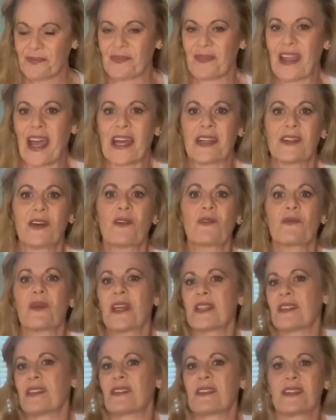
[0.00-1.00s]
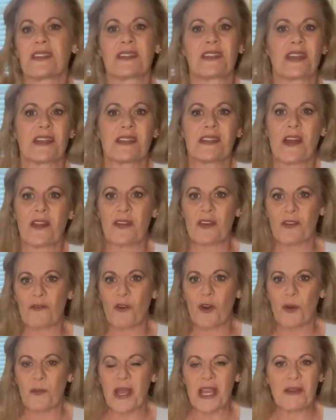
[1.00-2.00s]
I don't, it just does nothing
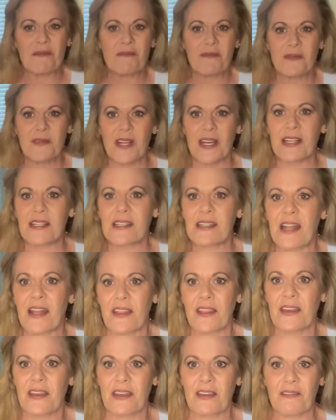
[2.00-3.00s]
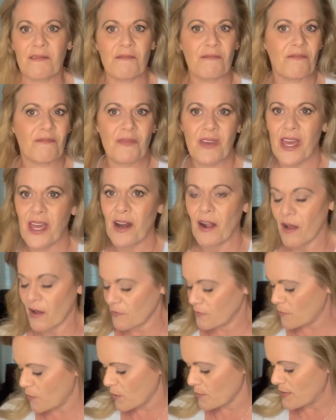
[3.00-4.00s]
for me. Does nothing at
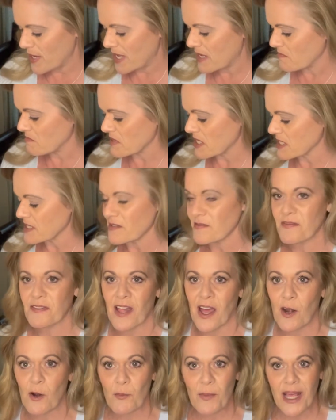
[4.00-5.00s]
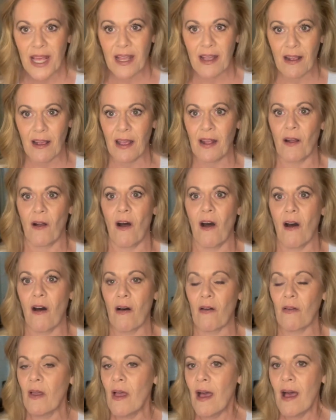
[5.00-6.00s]
all for me, doesn't flatter me at
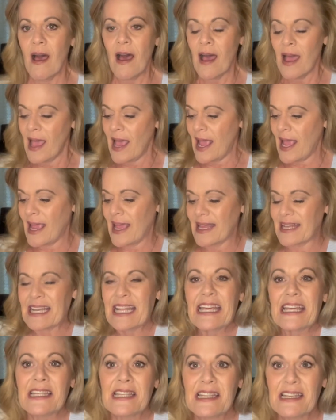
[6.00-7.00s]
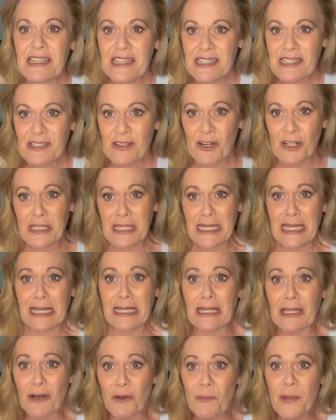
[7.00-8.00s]
all, and it is starting to get a
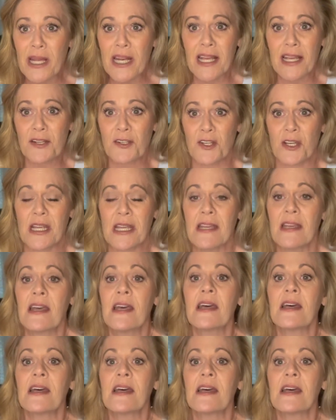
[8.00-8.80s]
little bit itchy,